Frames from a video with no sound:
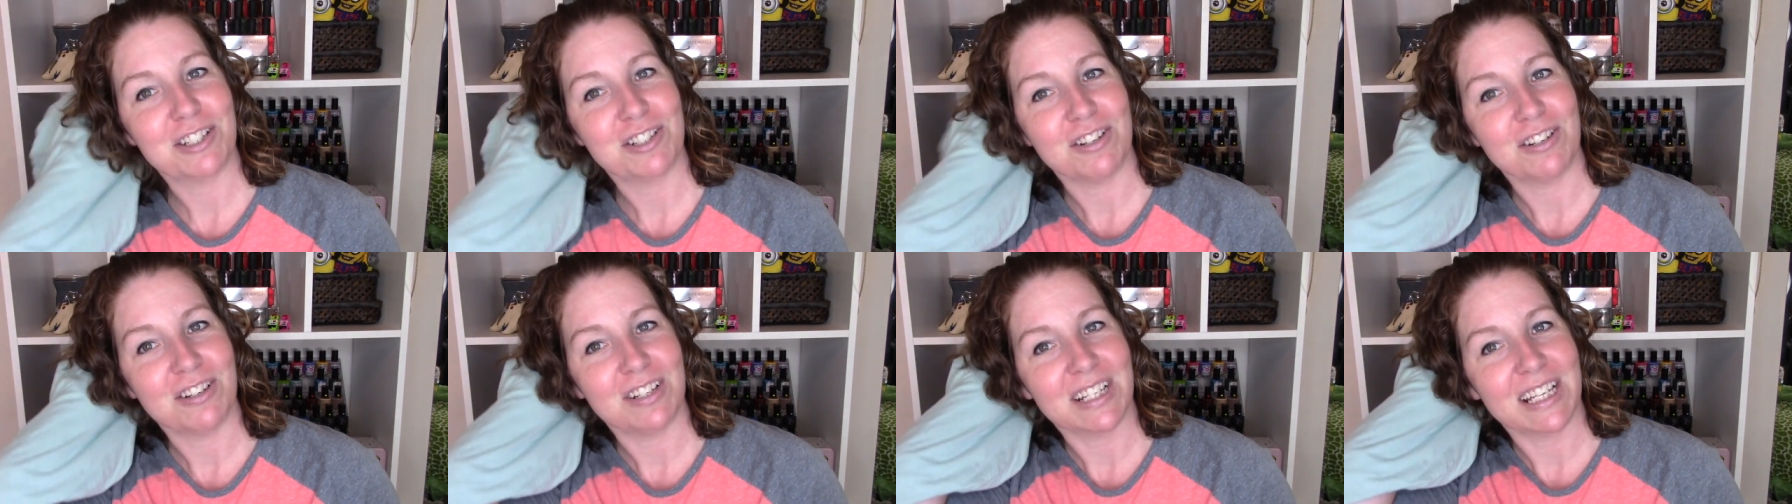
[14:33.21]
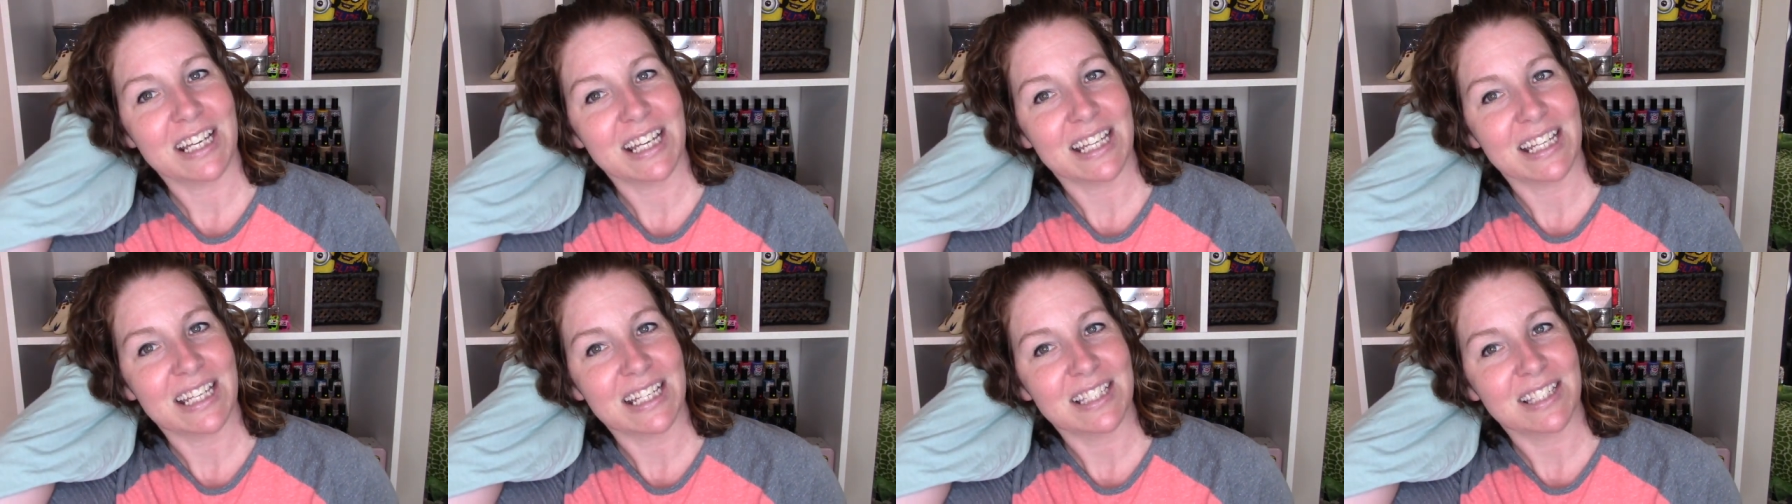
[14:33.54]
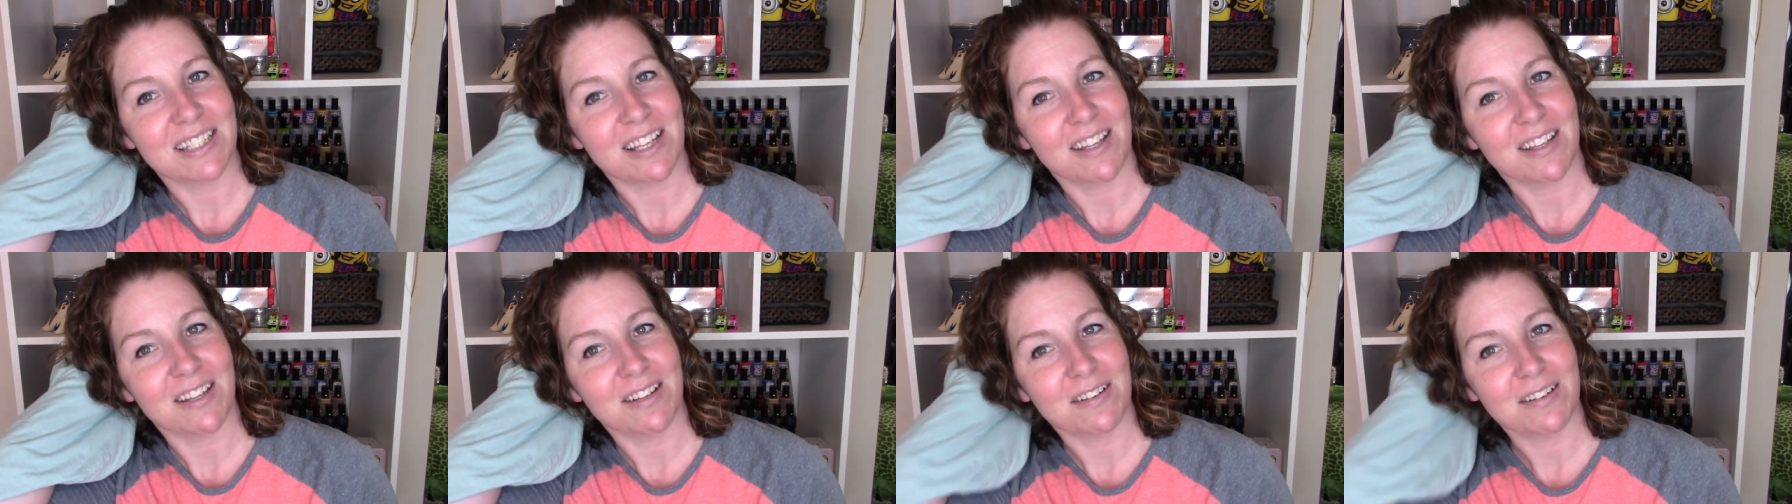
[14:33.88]
sure to get
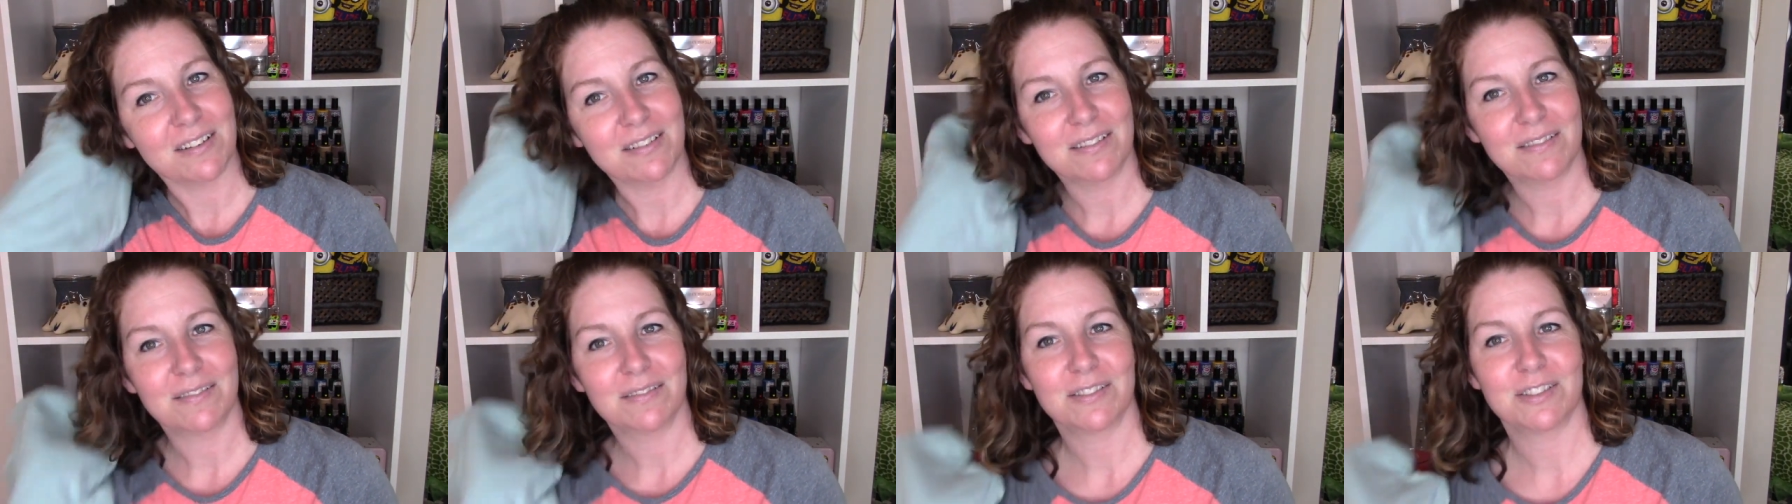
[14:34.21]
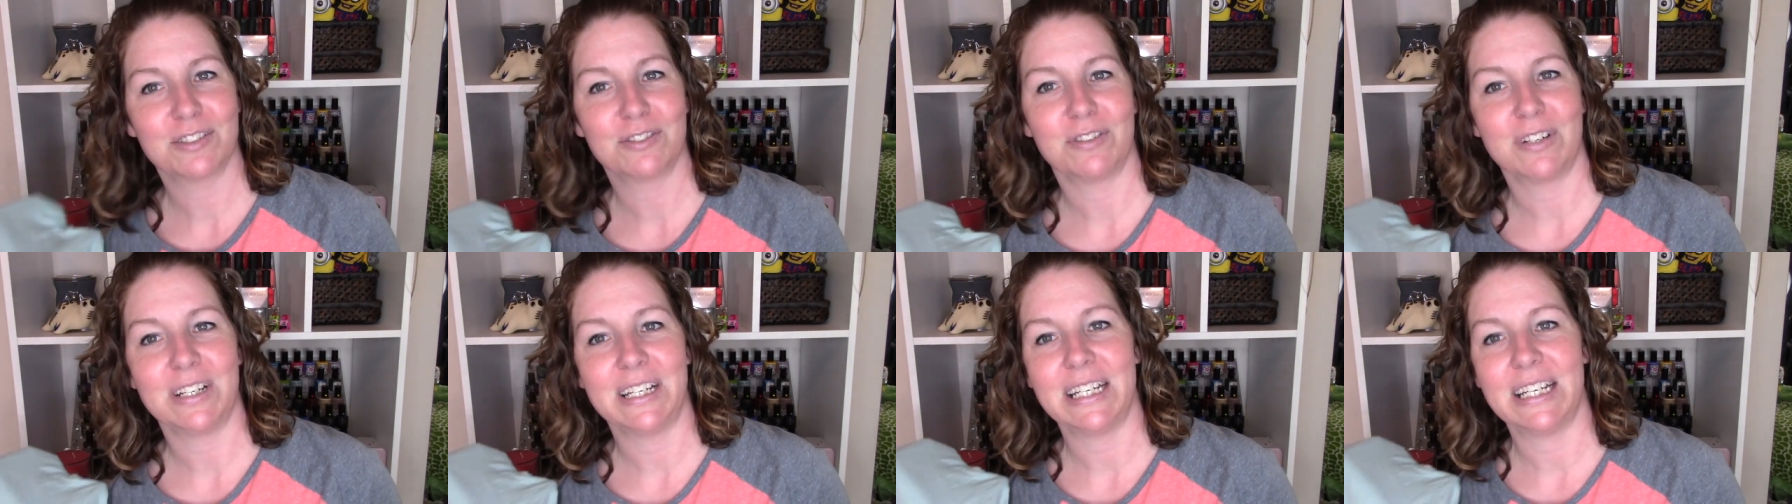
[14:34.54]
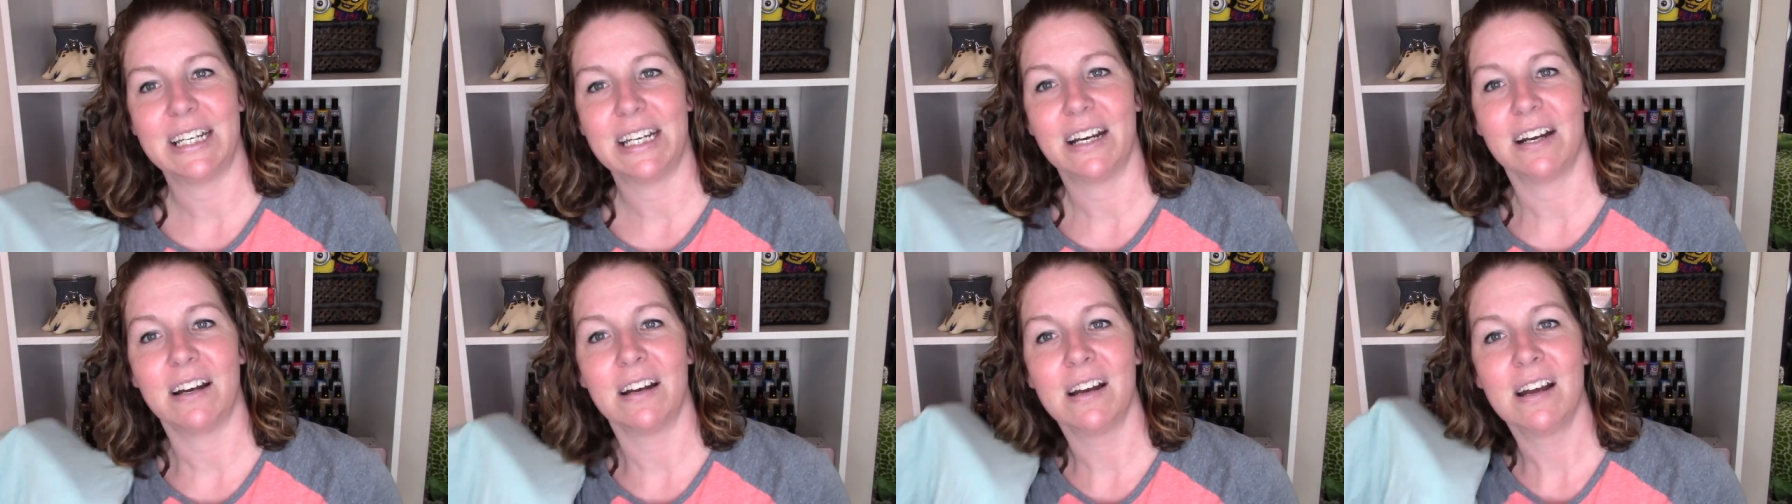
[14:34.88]
this on the screen
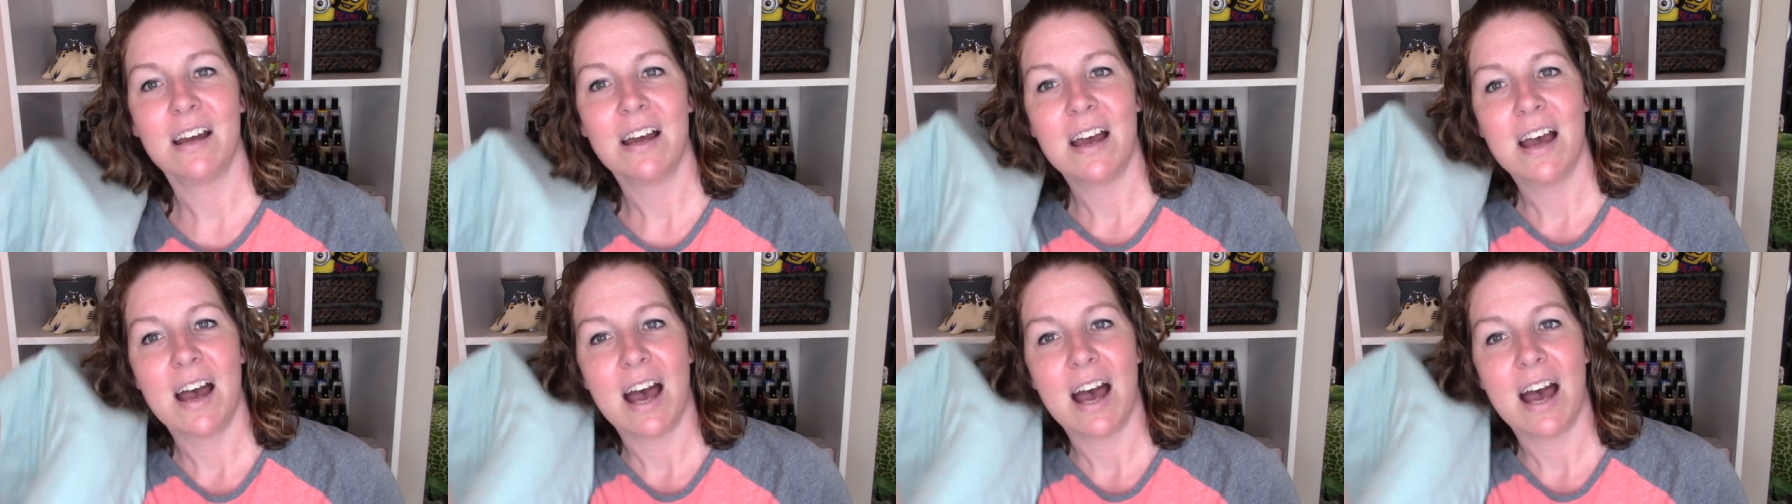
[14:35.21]
here,